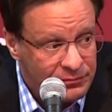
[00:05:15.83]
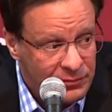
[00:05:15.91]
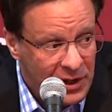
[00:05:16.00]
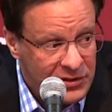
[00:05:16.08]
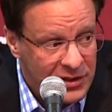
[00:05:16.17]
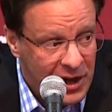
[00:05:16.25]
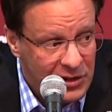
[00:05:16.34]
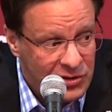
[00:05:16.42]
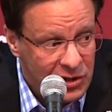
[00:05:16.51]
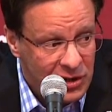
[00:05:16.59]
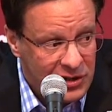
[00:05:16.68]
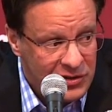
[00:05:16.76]
That's not as
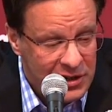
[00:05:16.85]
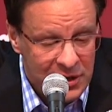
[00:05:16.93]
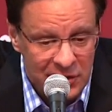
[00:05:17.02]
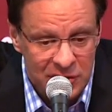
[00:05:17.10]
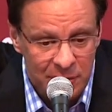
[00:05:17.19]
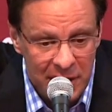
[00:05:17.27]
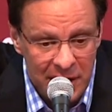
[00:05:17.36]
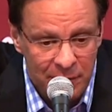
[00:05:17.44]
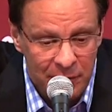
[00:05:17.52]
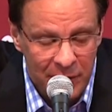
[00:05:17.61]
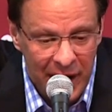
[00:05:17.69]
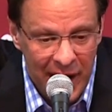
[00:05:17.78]
good as it needs to be.
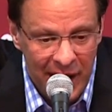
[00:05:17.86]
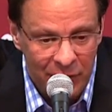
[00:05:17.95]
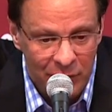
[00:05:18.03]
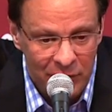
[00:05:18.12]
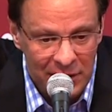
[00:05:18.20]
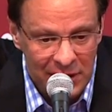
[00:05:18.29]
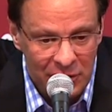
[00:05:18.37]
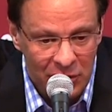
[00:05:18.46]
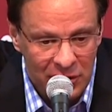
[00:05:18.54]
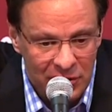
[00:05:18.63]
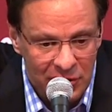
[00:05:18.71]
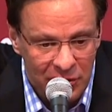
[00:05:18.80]
But I haven't really
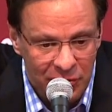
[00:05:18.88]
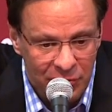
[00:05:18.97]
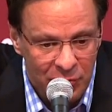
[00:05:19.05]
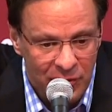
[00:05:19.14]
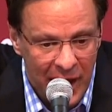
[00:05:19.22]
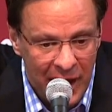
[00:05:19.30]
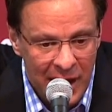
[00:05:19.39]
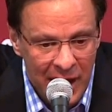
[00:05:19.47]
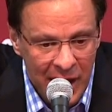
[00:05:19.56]
looked through that.